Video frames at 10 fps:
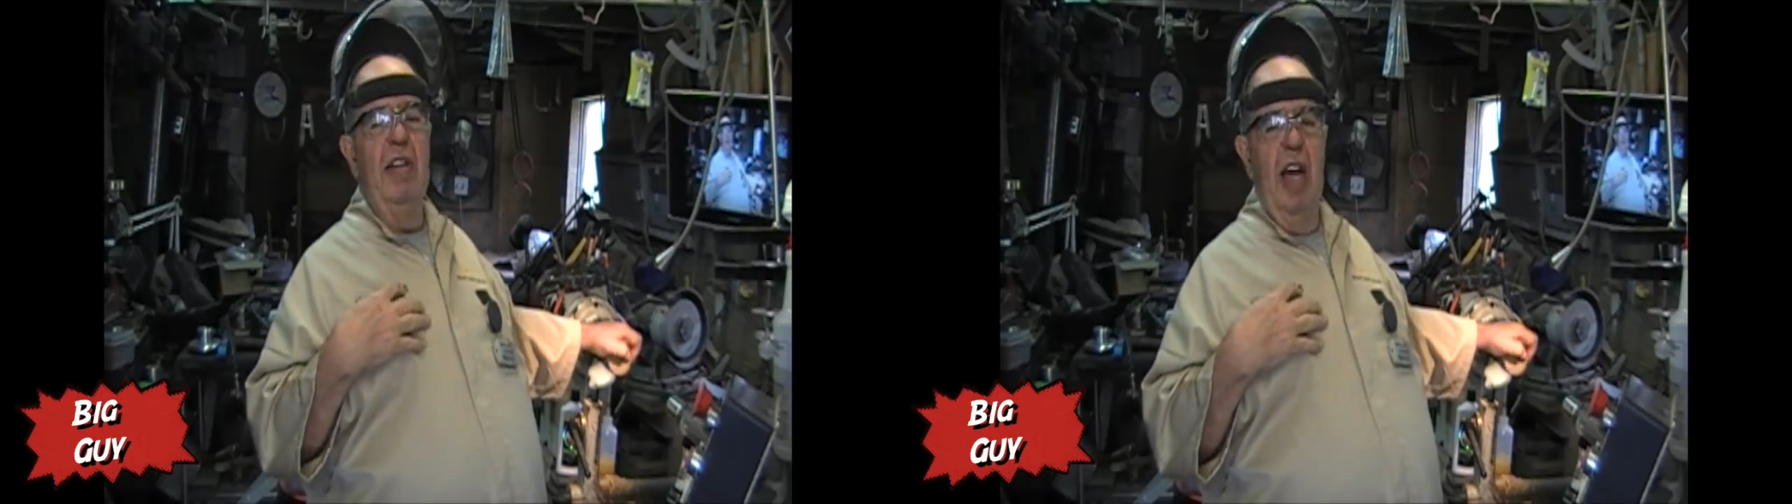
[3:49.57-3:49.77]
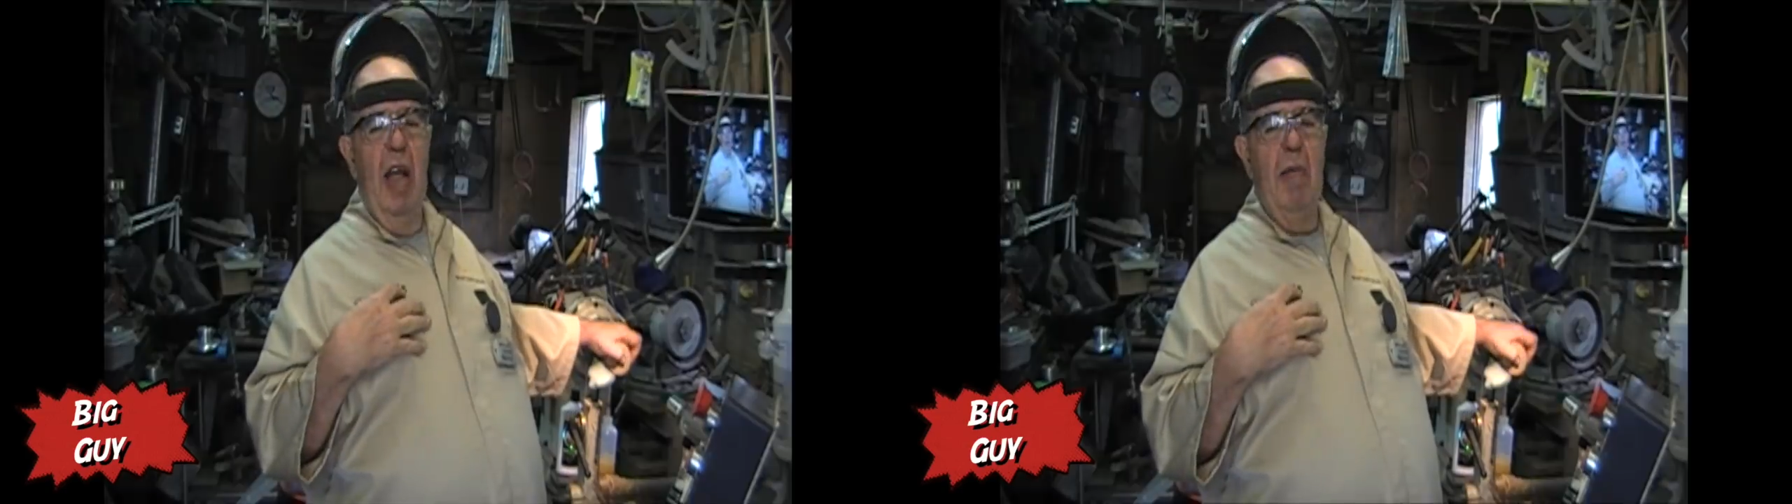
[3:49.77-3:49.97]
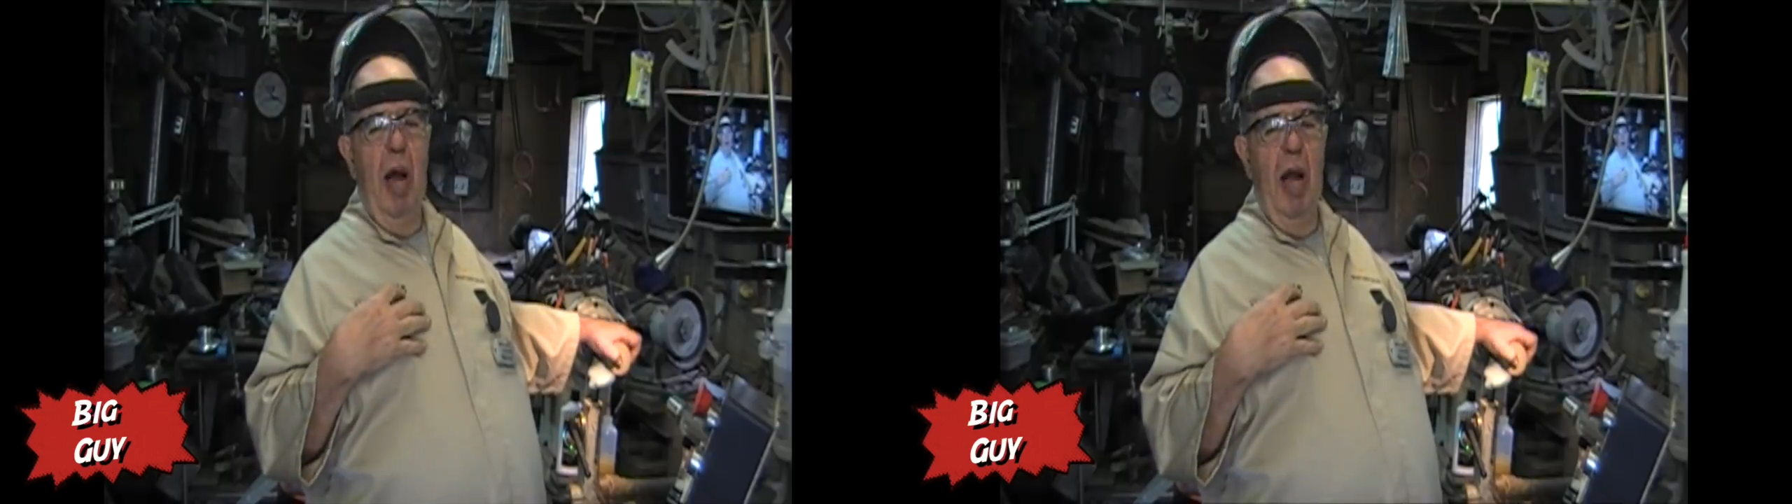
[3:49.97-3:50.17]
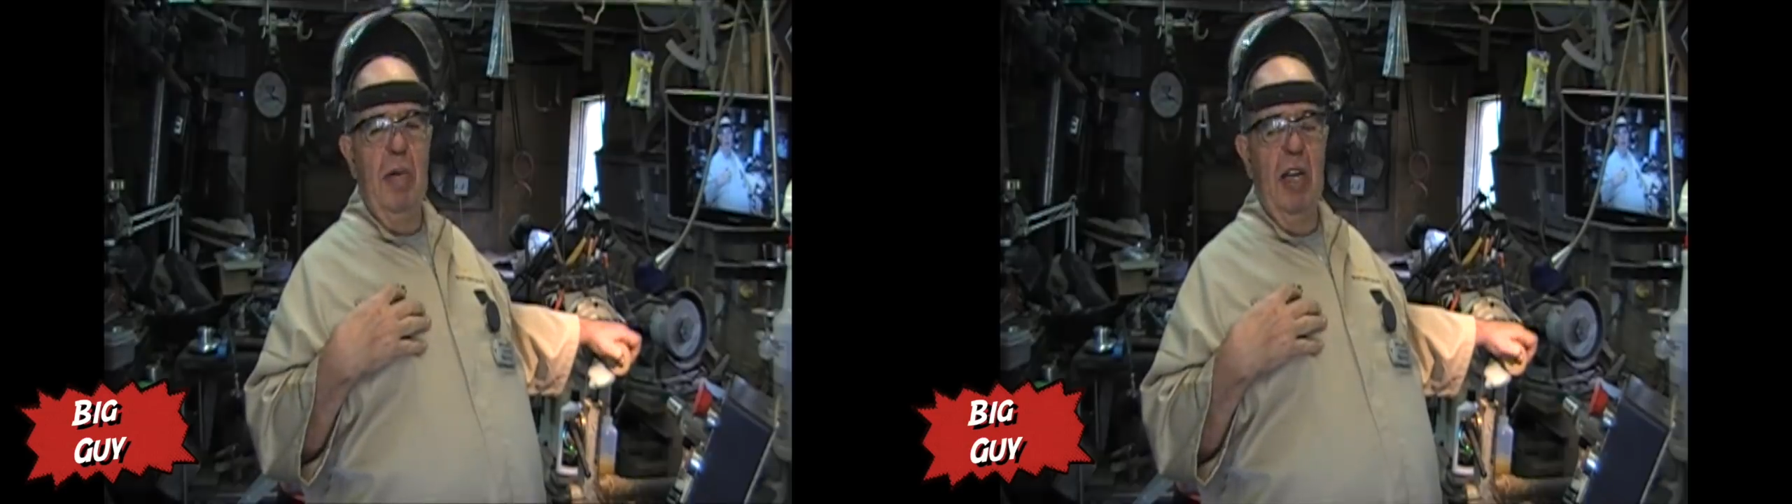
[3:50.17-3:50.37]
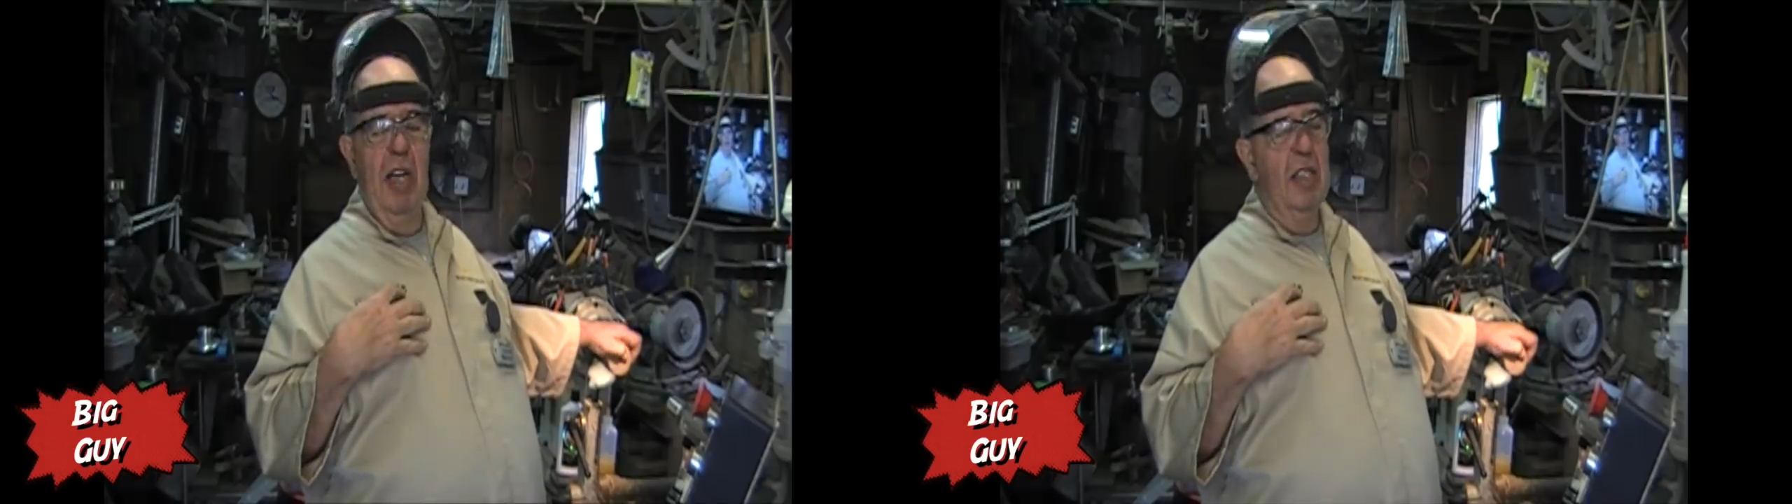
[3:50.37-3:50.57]
and die by
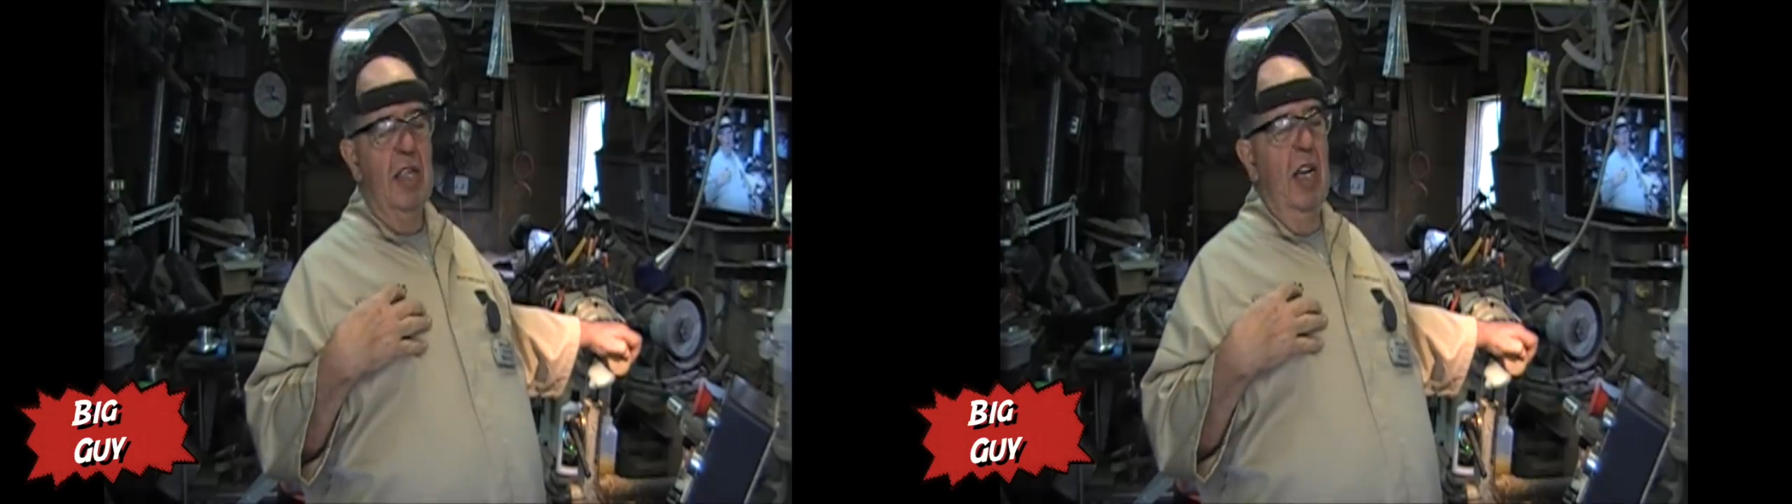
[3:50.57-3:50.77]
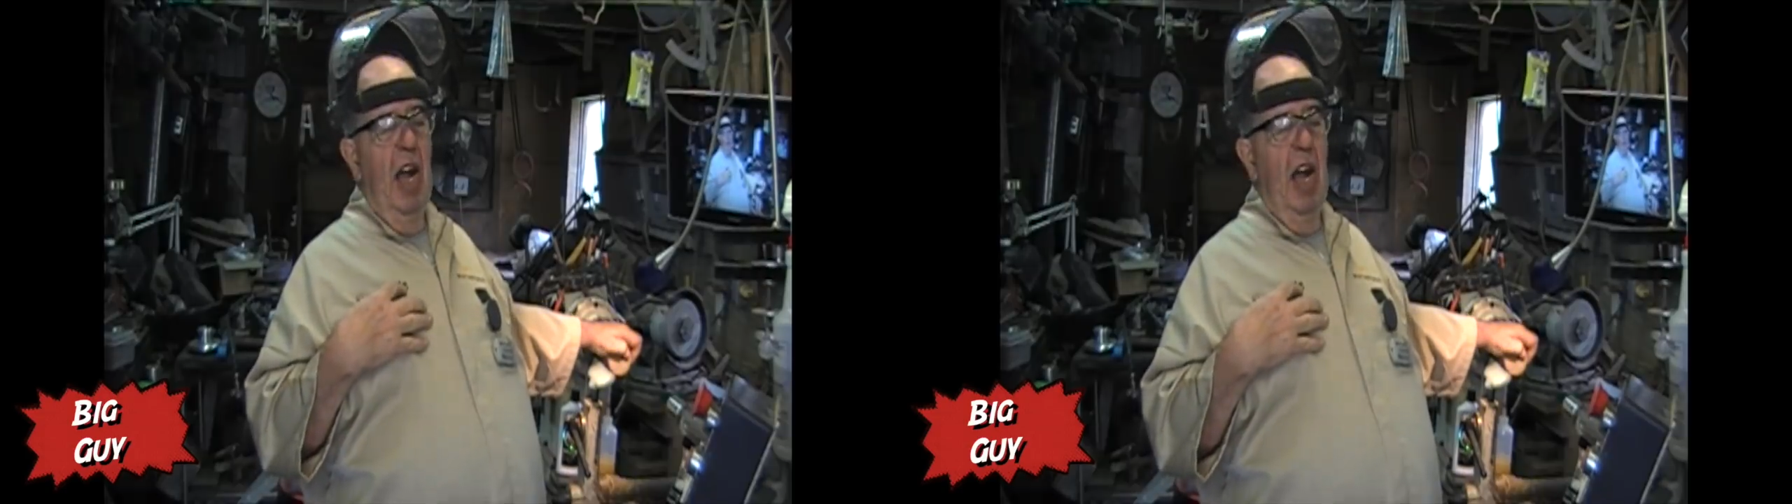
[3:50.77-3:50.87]
because